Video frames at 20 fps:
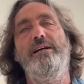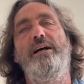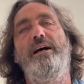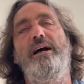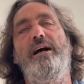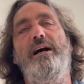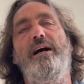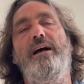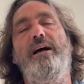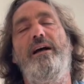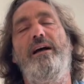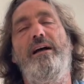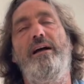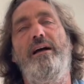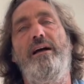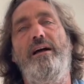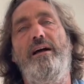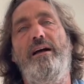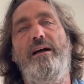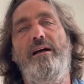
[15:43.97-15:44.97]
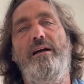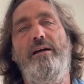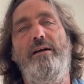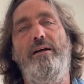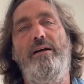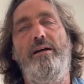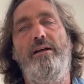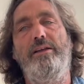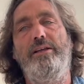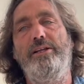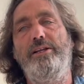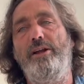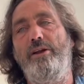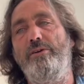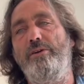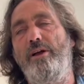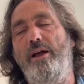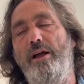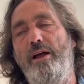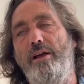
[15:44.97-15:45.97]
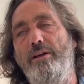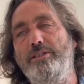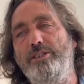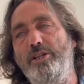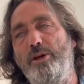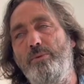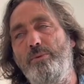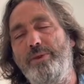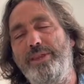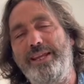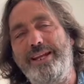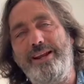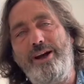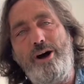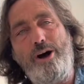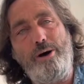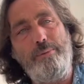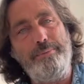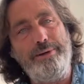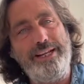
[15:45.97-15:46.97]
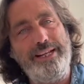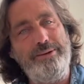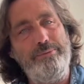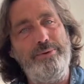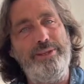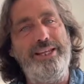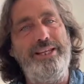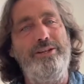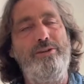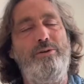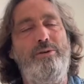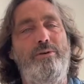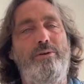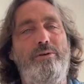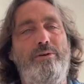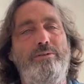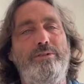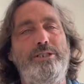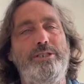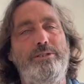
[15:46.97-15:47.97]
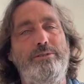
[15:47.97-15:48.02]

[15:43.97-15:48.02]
Uh, you know, uh, so within harmony, within your